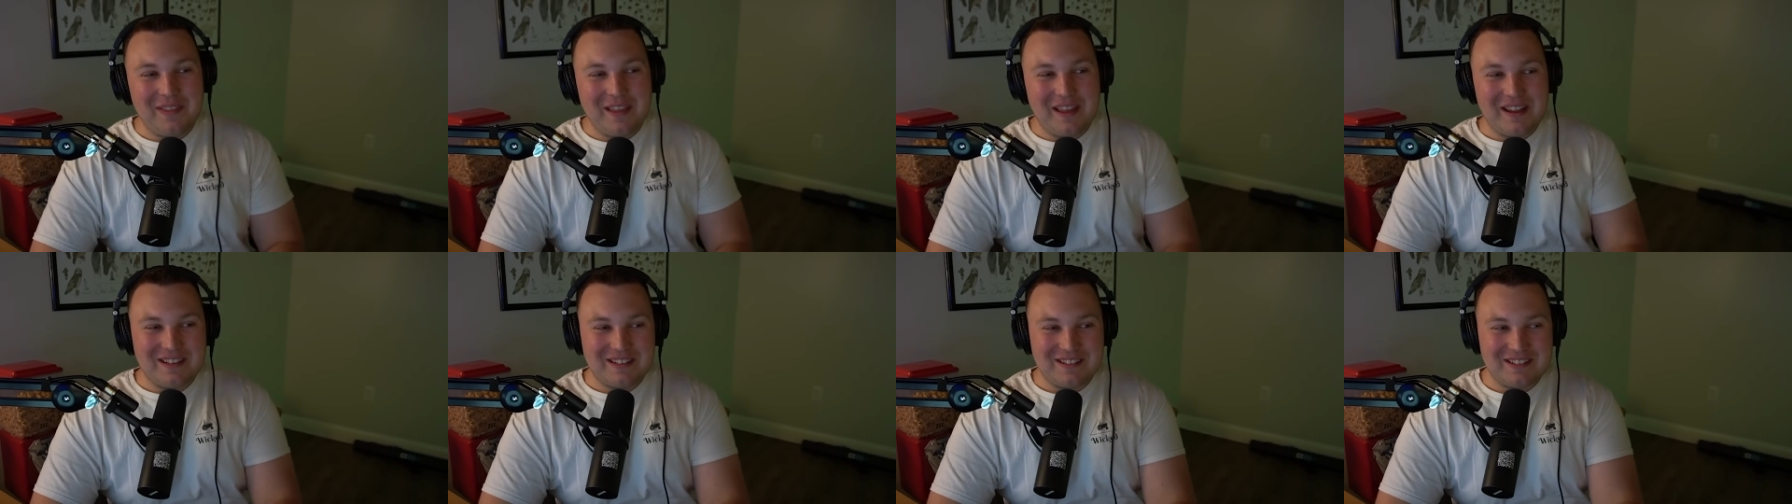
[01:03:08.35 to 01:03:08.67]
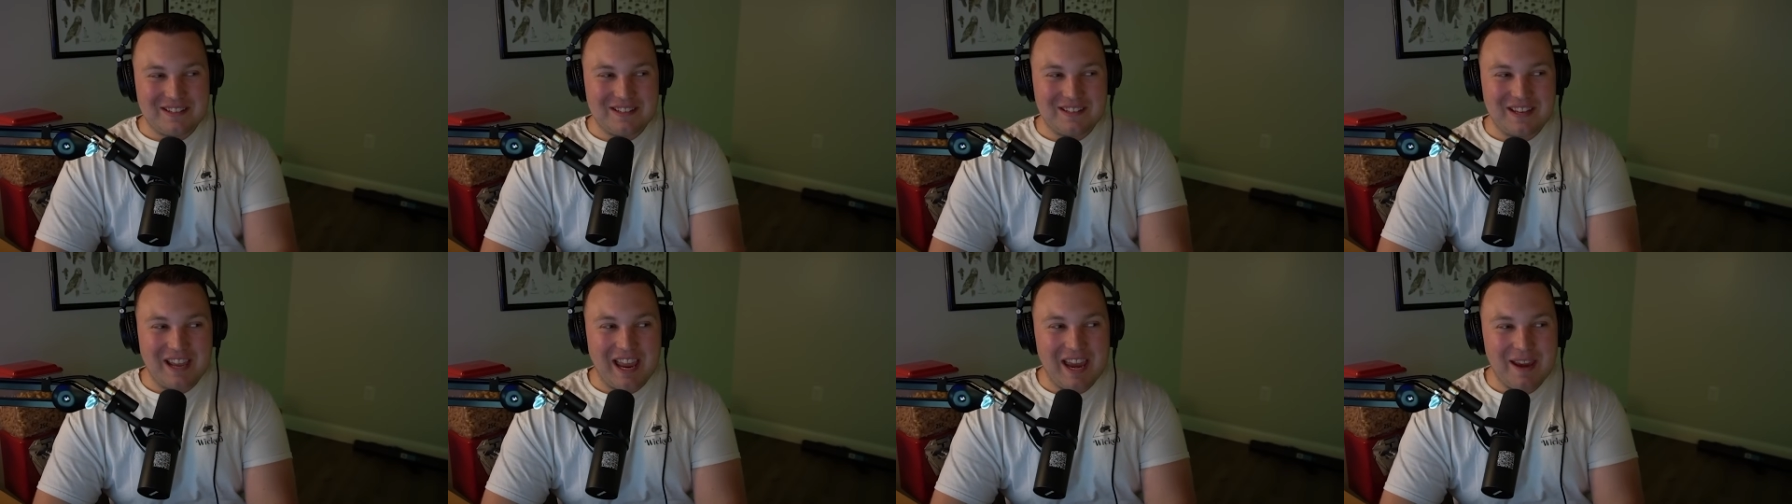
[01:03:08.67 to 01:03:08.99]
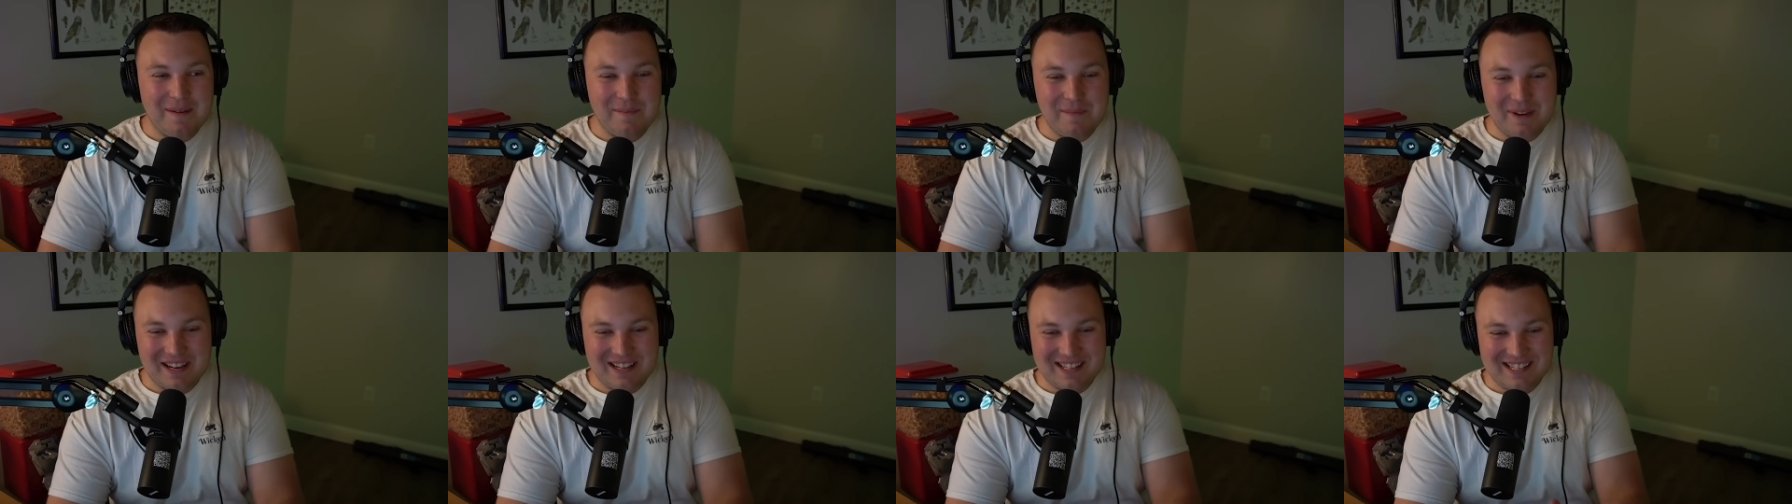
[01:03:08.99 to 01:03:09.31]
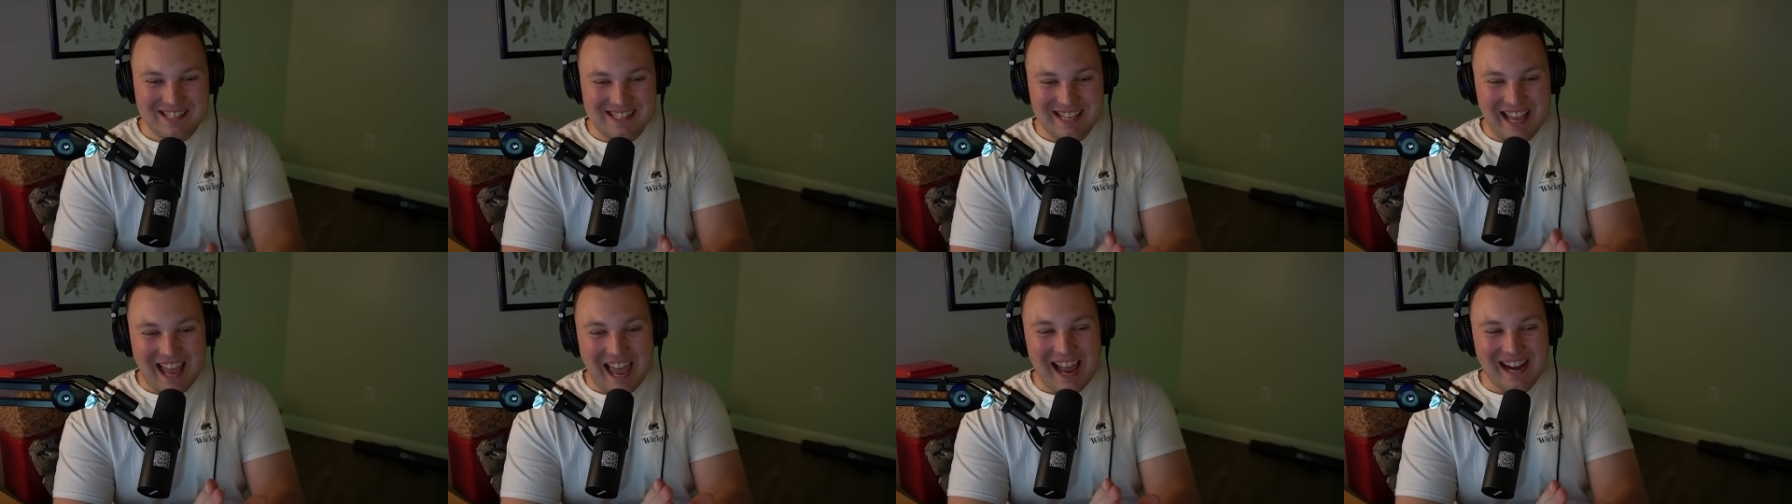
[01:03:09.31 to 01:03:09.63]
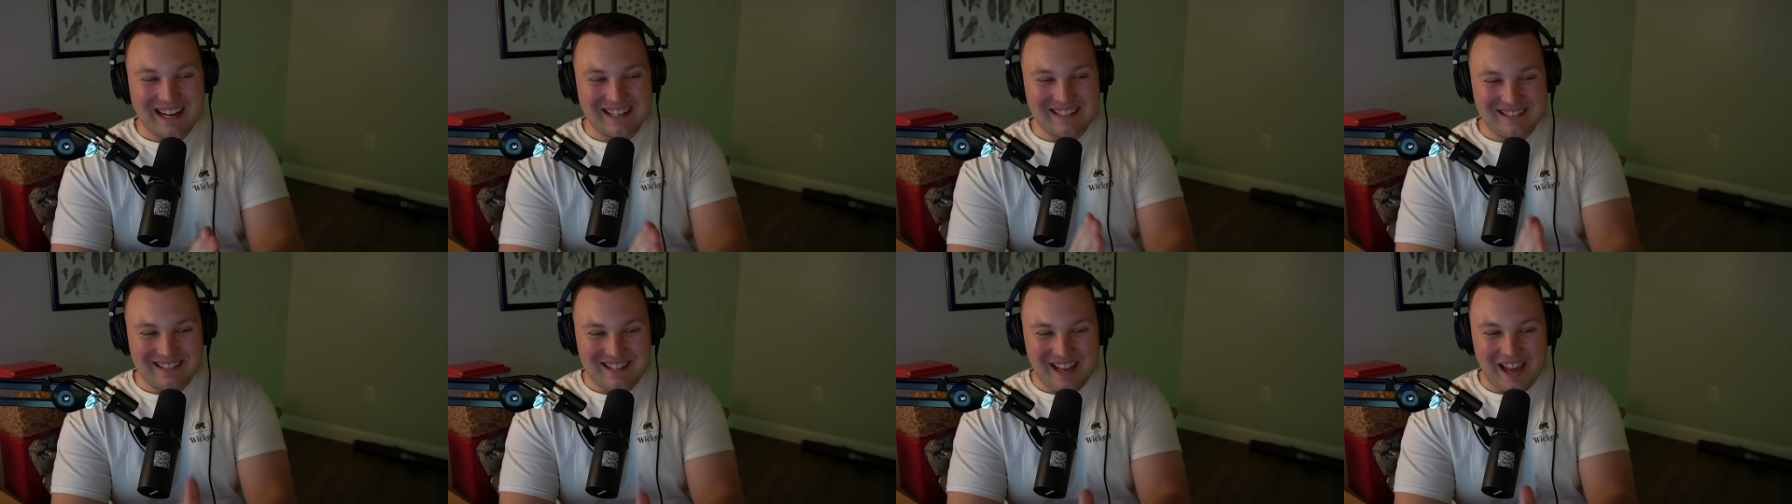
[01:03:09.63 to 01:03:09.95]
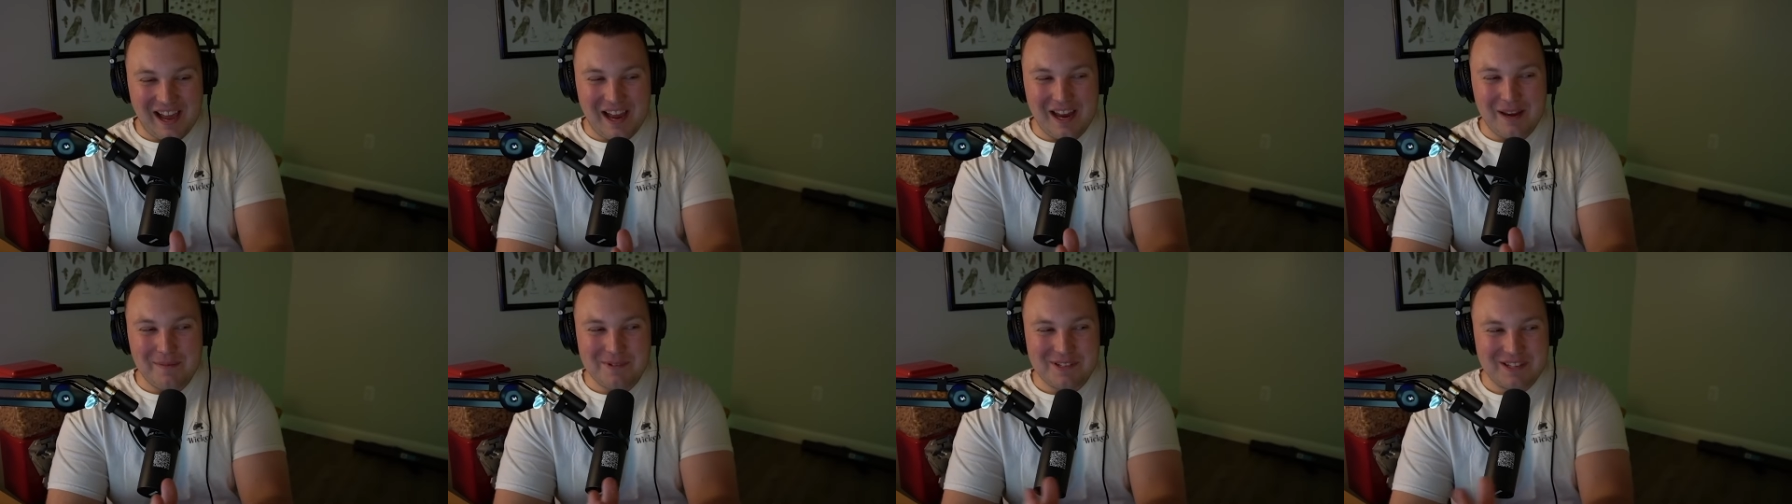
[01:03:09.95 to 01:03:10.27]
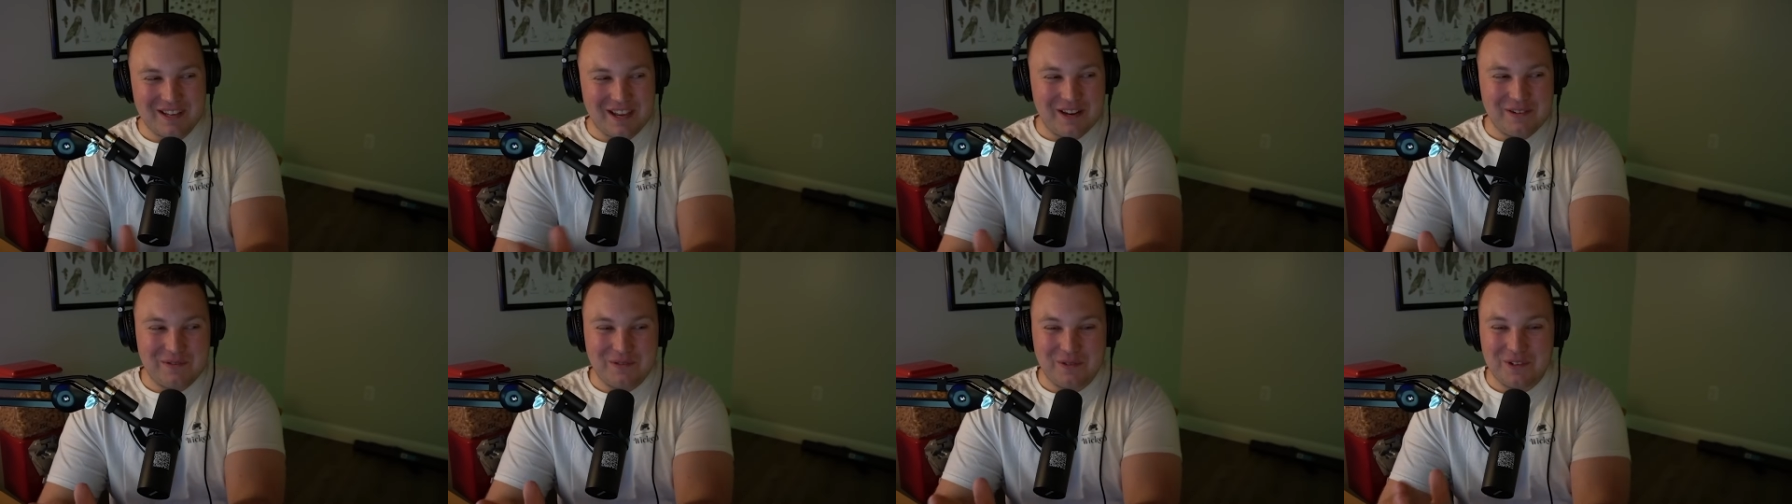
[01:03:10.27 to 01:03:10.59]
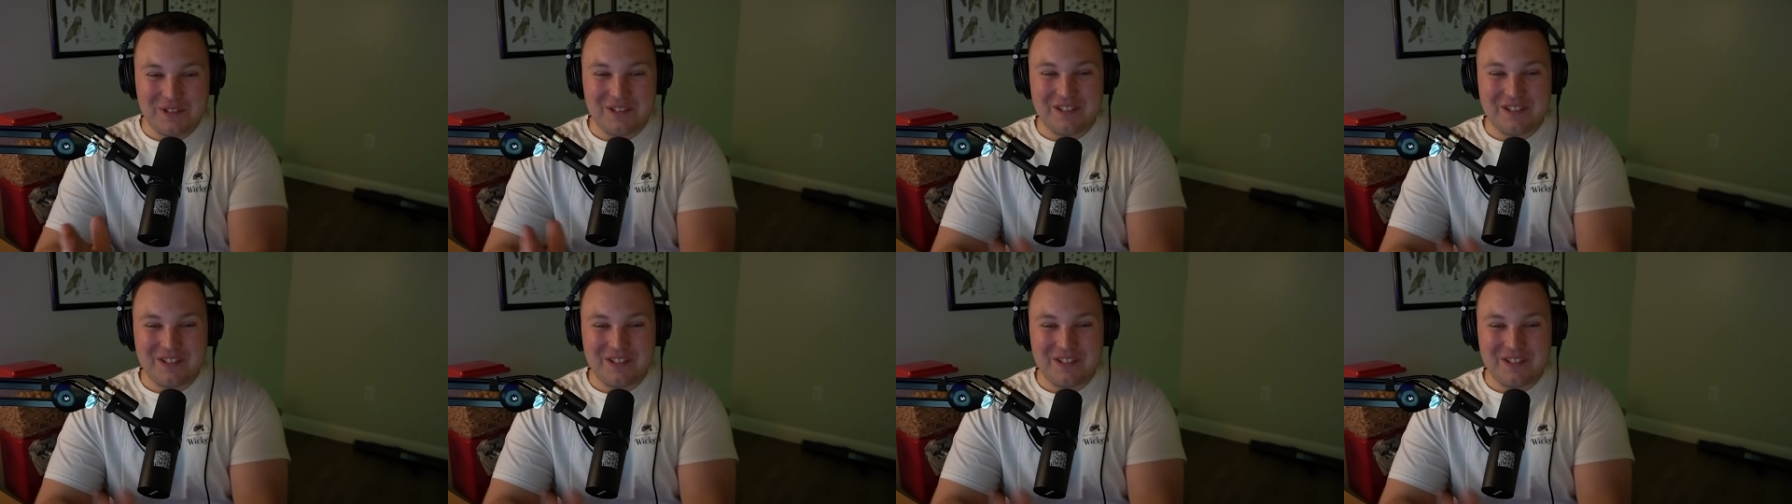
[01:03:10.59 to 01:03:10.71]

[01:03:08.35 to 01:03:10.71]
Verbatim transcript: that same exact time schedule,